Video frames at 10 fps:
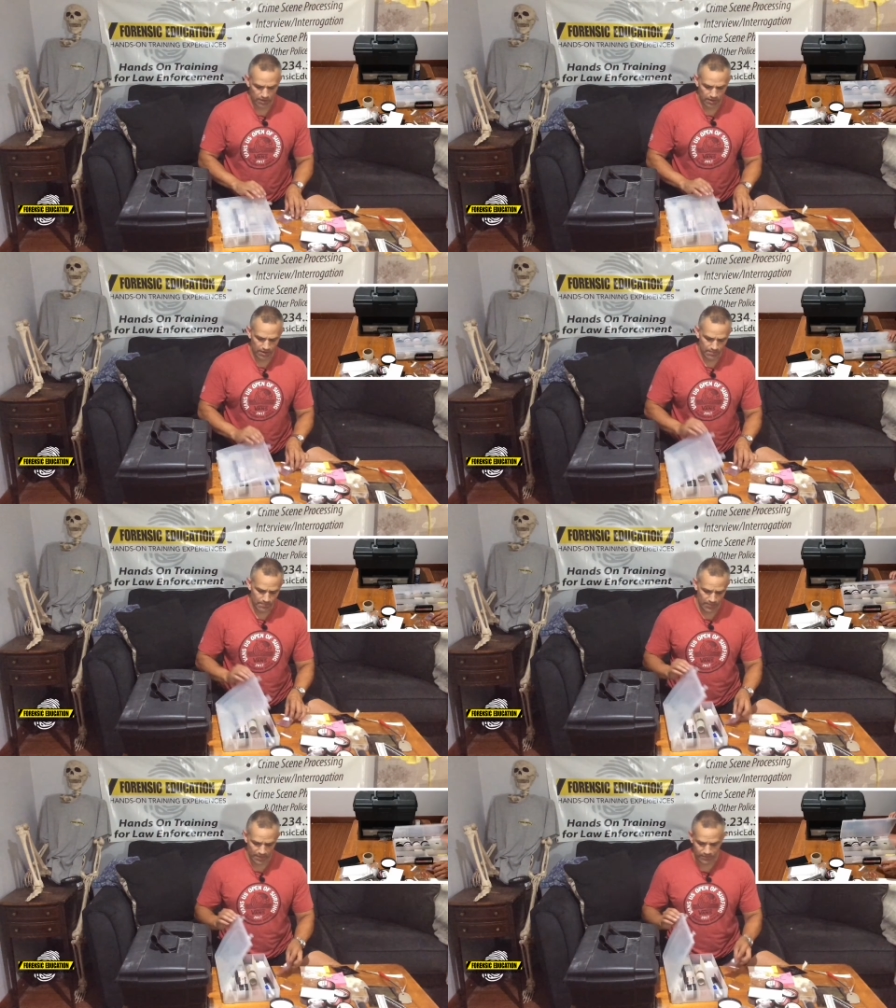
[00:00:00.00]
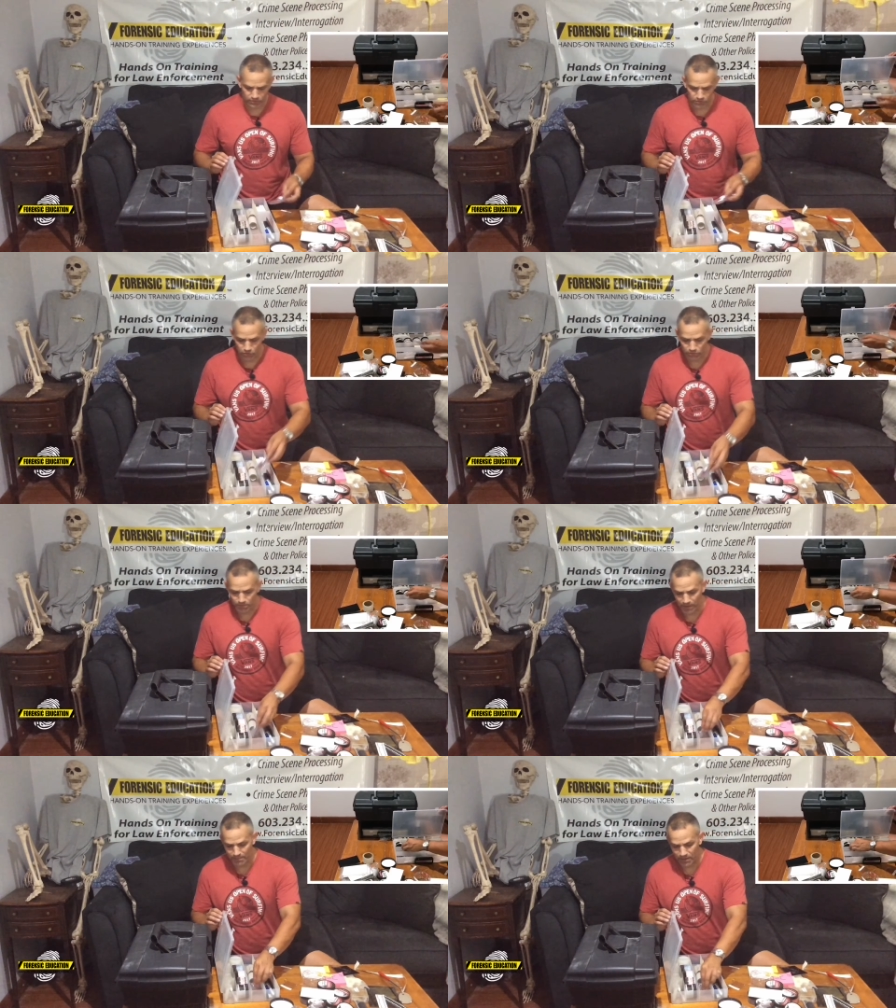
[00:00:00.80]
I use those
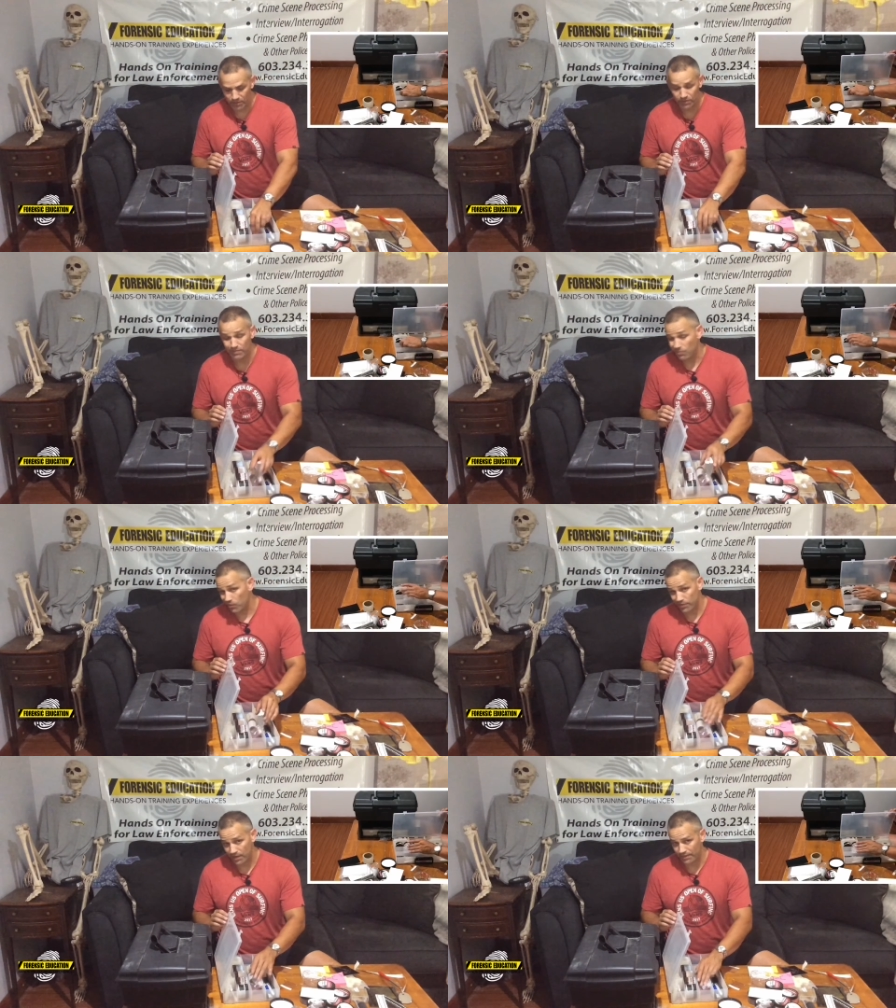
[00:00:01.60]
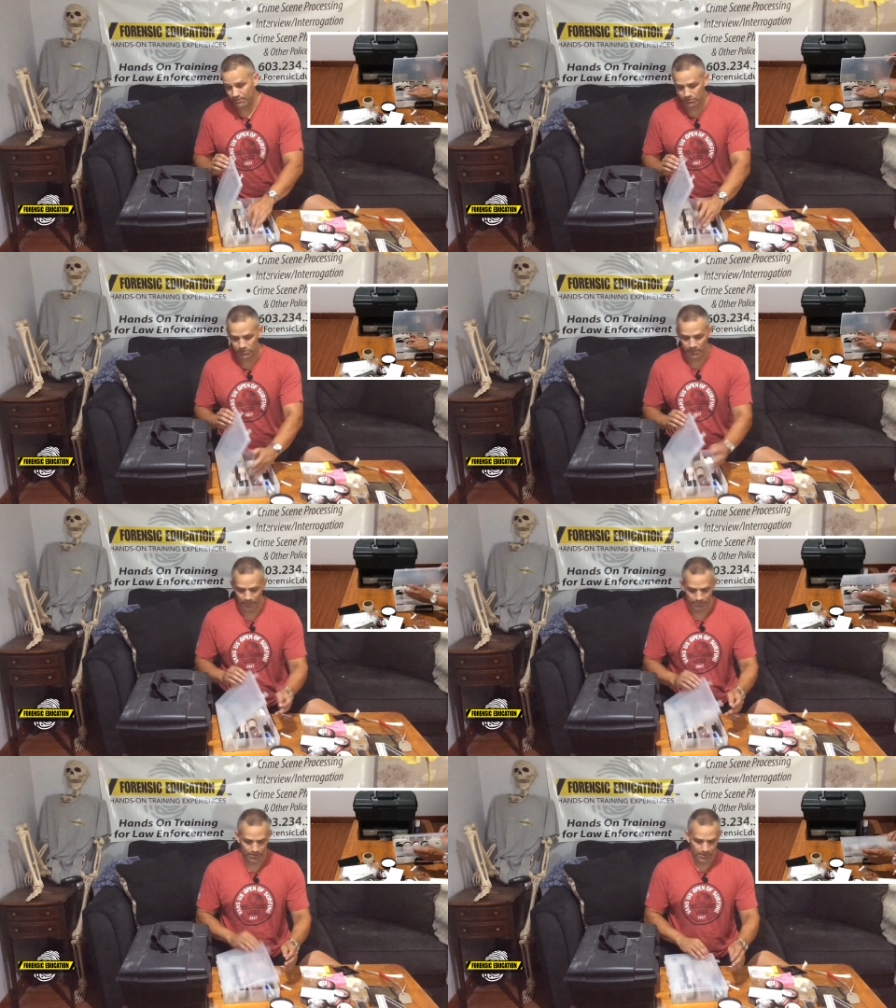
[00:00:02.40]
primarily more than I use
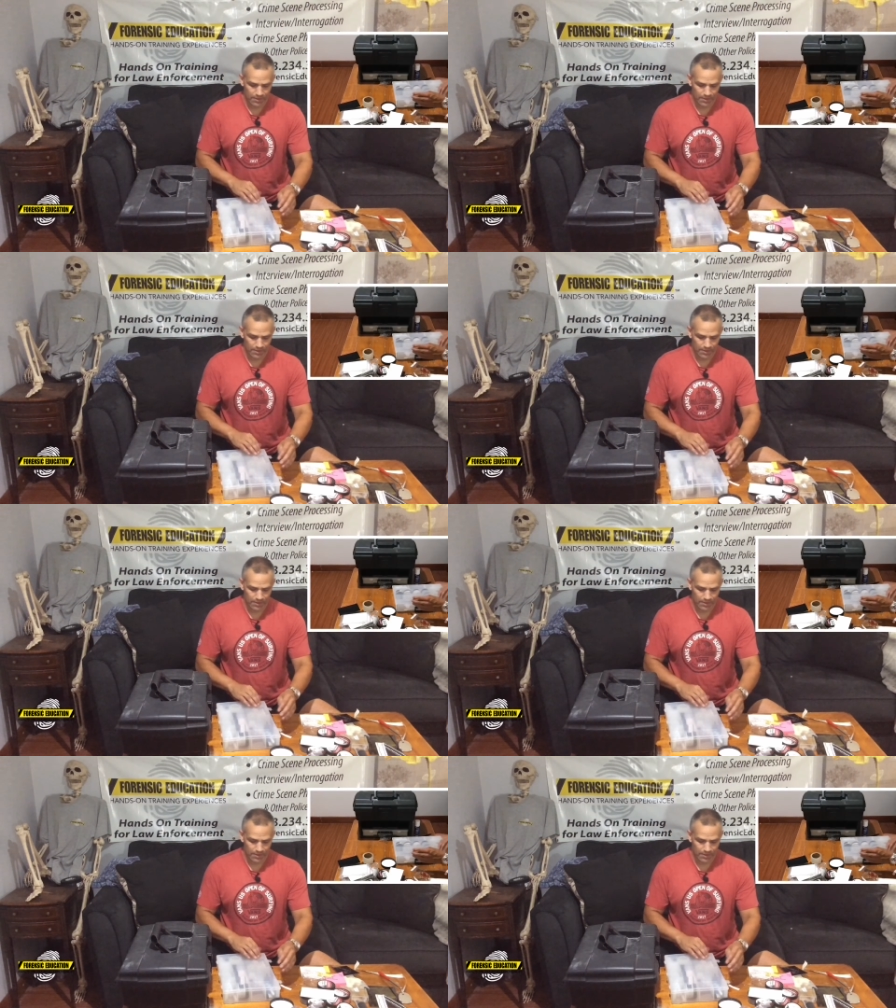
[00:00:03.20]
tape.